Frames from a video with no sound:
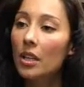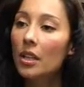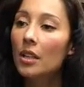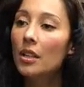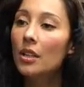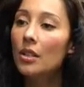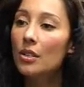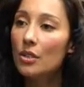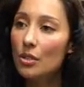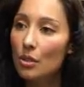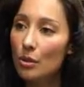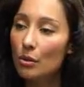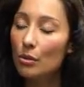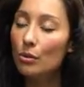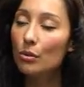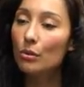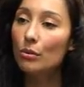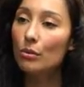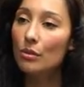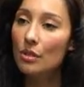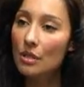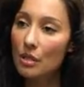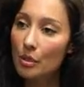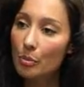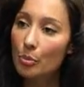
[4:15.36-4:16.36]
towards
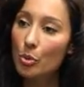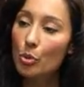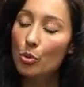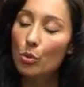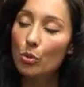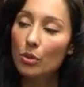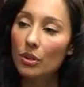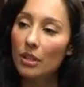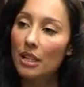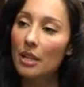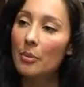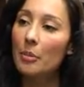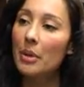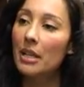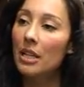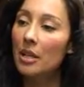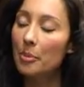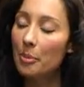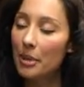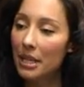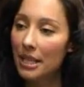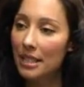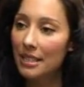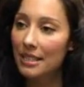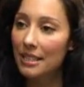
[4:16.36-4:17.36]
supporting Te Mana
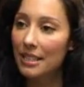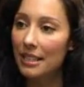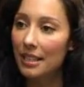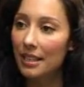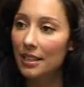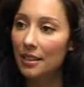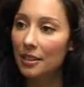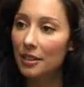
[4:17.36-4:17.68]
Party.